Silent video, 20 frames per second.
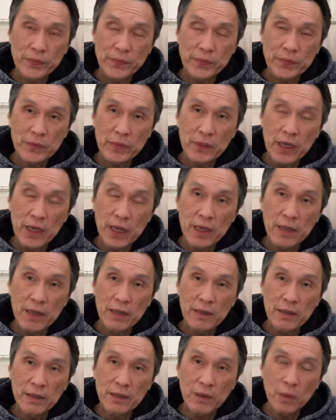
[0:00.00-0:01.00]
okay,
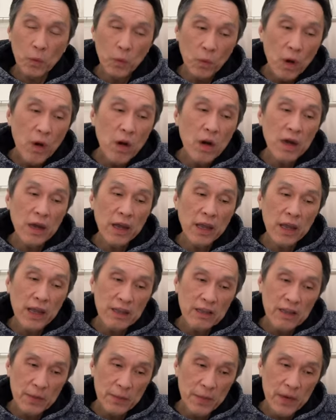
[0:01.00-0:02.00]
the war
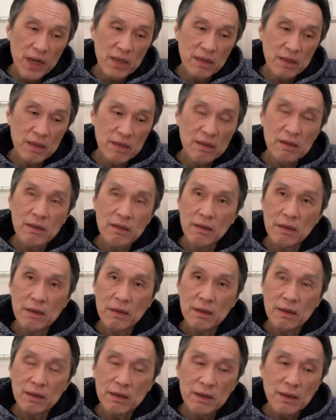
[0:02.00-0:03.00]
against Japanese.
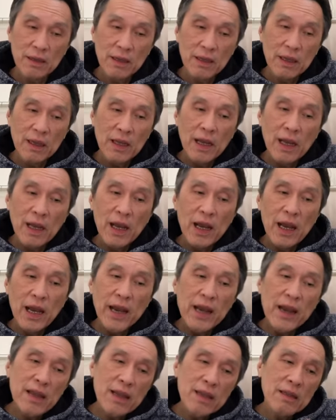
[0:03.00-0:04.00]

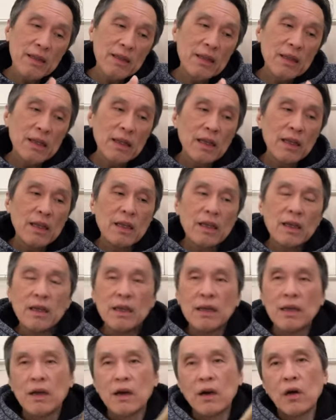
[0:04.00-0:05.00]
And
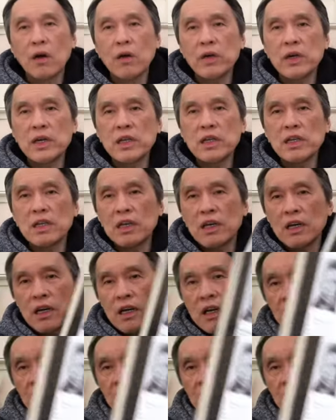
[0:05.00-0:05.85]
over here,